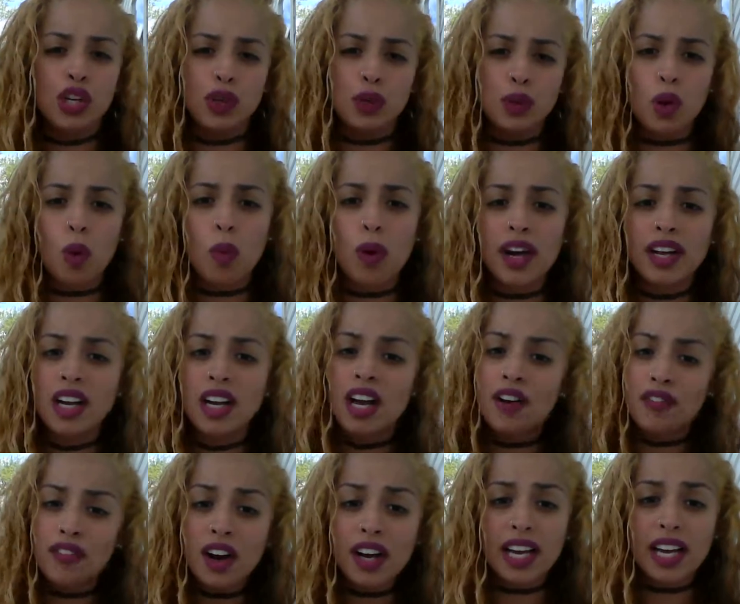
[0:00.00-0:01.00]
you know what,
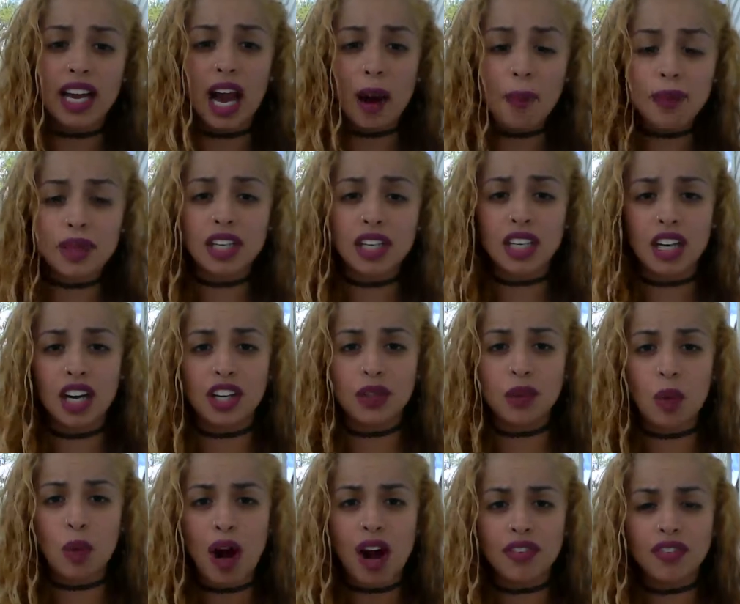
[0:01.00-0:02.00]
fuck it, I'm gonna cut
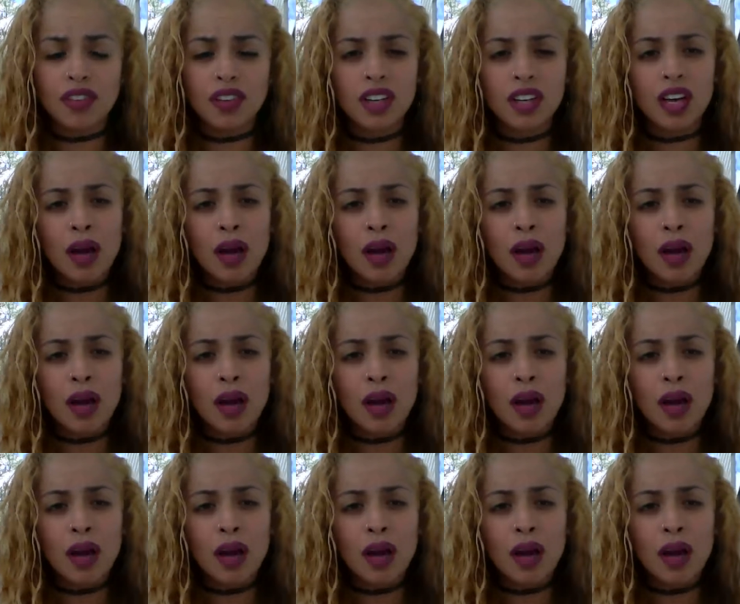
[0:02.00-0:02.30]
you off.